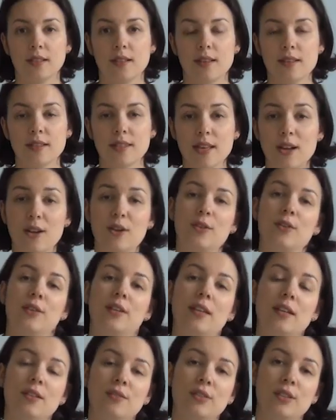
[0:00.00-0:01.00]
So,
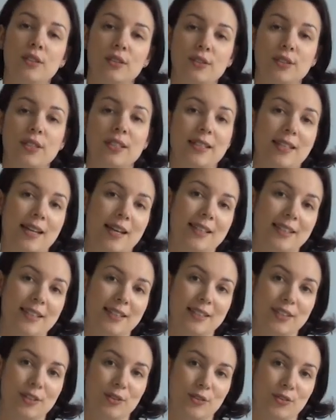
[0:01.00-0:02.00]
if you
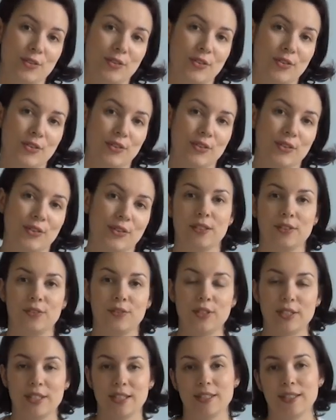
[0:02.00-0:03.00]
decided to
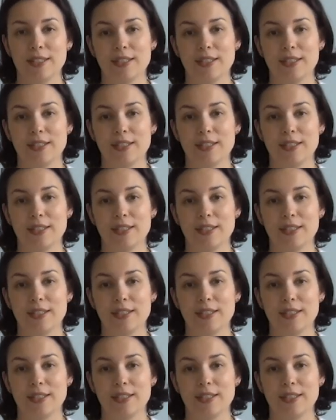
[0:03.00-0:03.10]
visit